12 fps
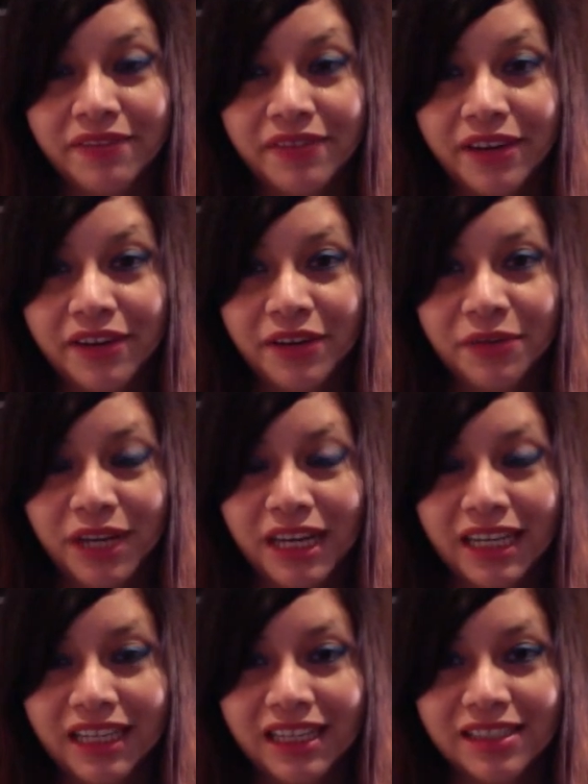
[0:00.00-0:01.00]
very
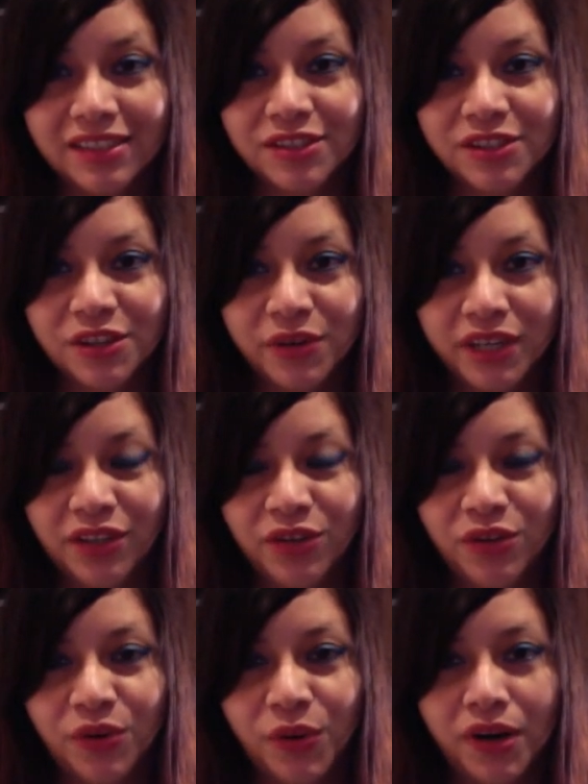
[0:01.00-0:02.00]
rainy and snowy New
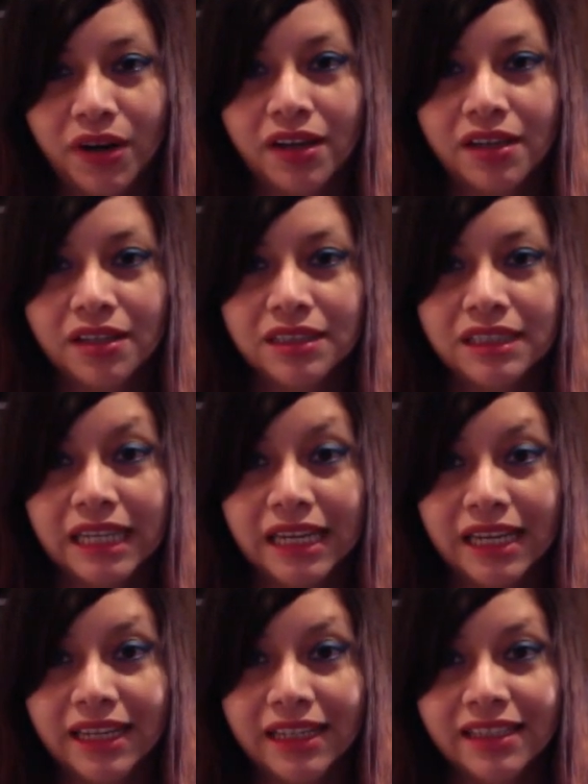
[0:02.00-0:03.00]
York
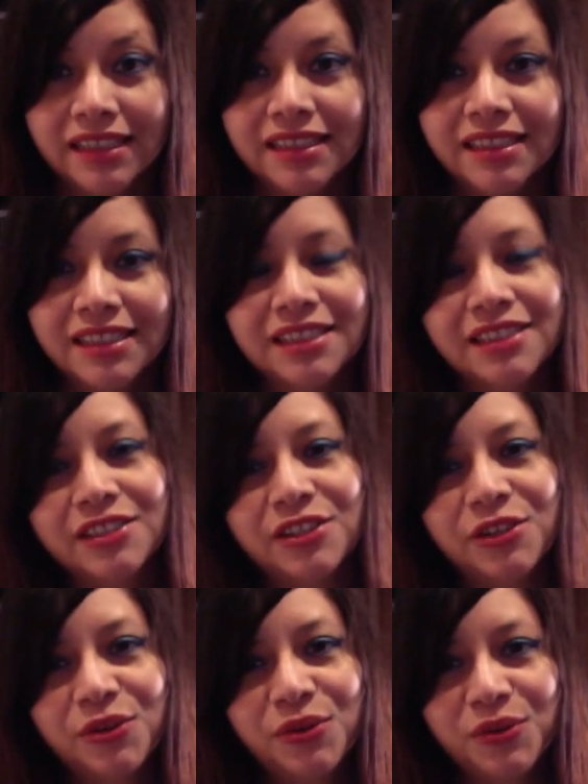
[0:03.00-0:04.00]
day,
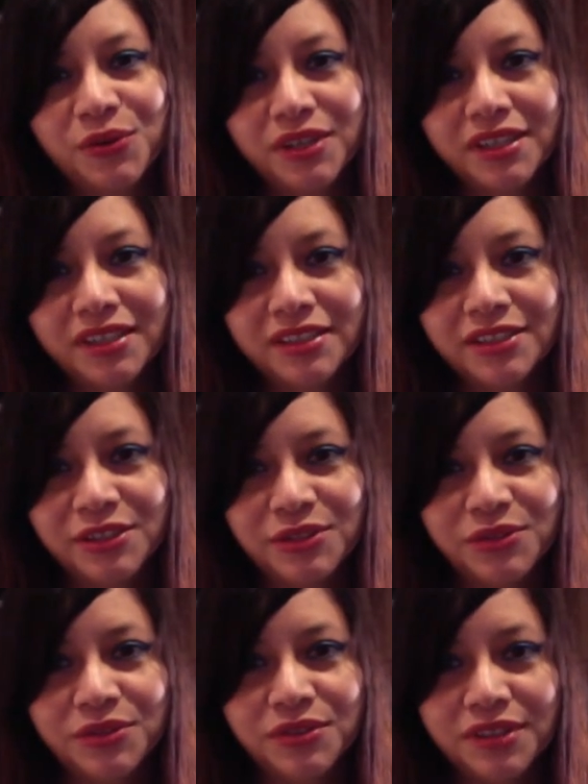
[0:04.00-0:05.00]
so
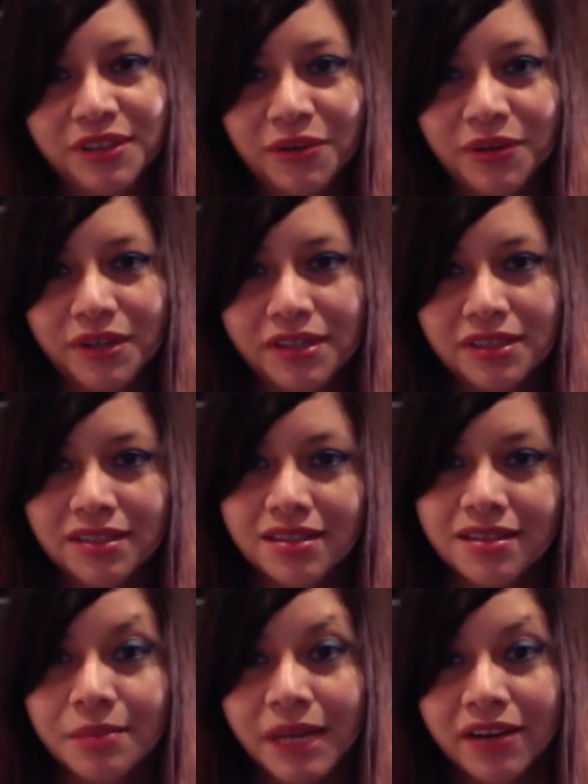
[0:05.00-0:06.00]
excuse the noise
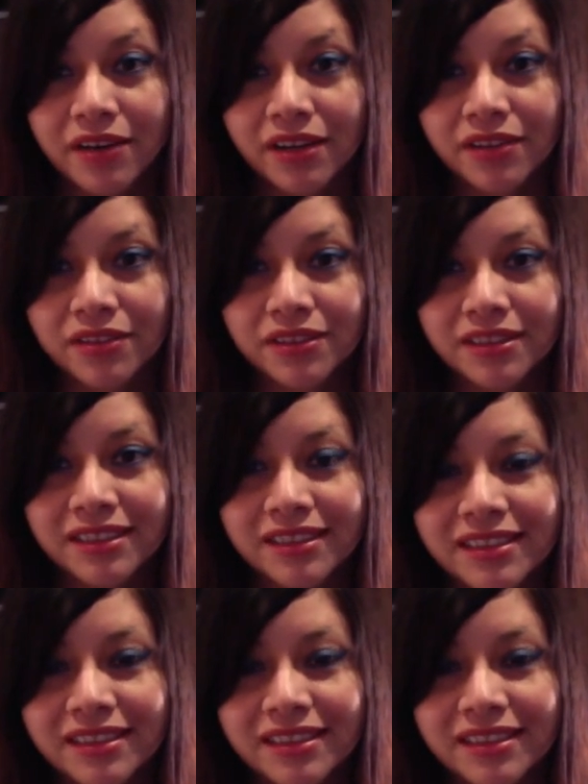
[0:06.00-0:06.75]
in the background.